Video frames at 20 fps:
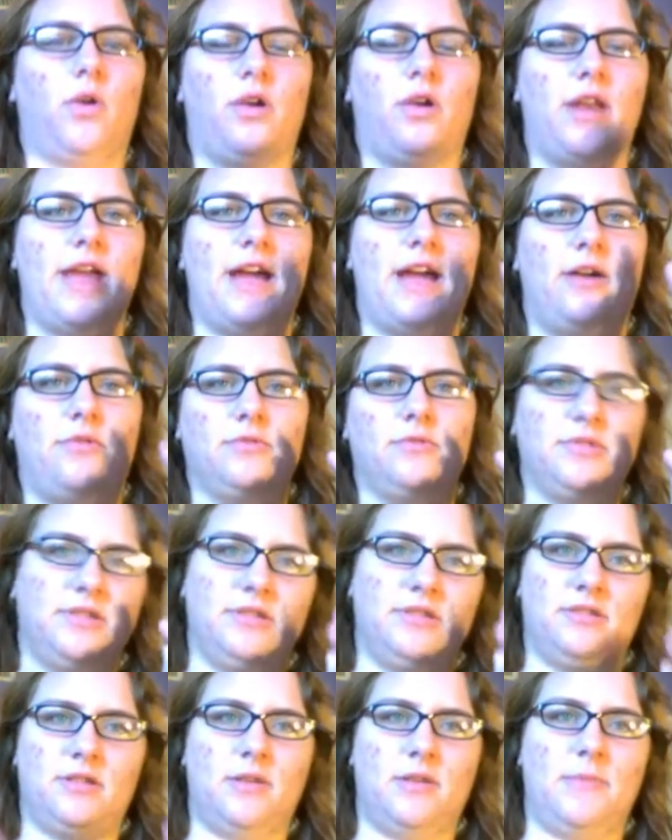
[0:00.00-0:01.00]
the word
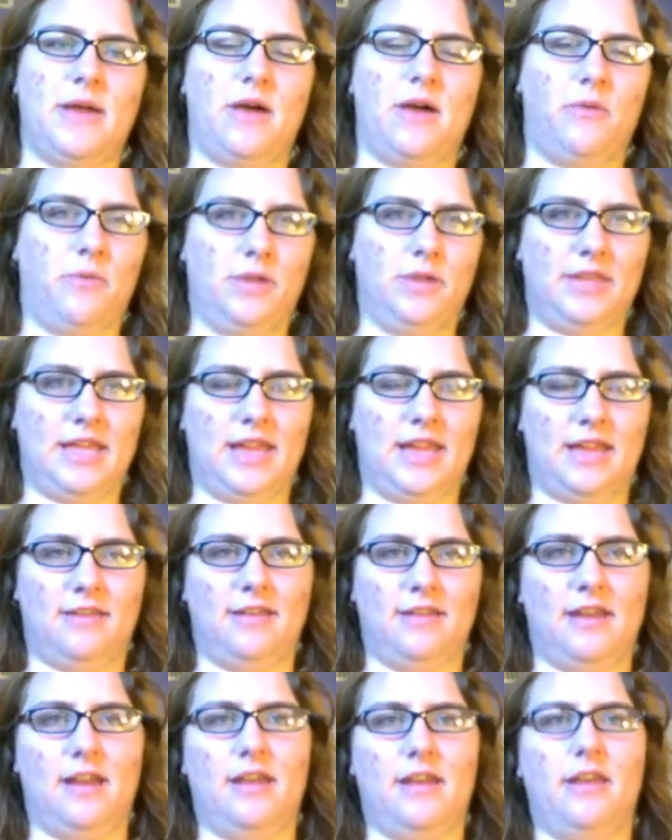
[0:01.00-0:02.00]
out about
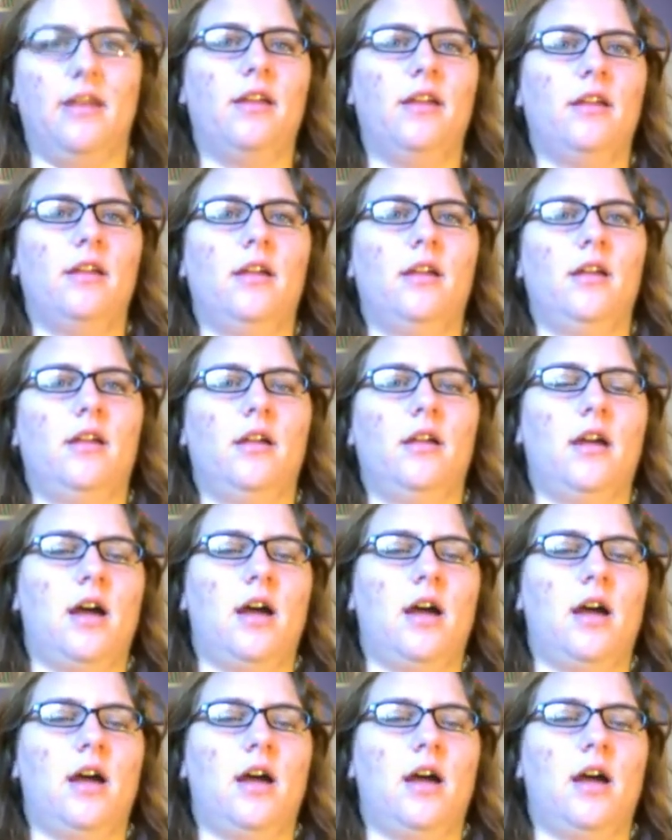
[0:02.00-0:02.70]
what they had done.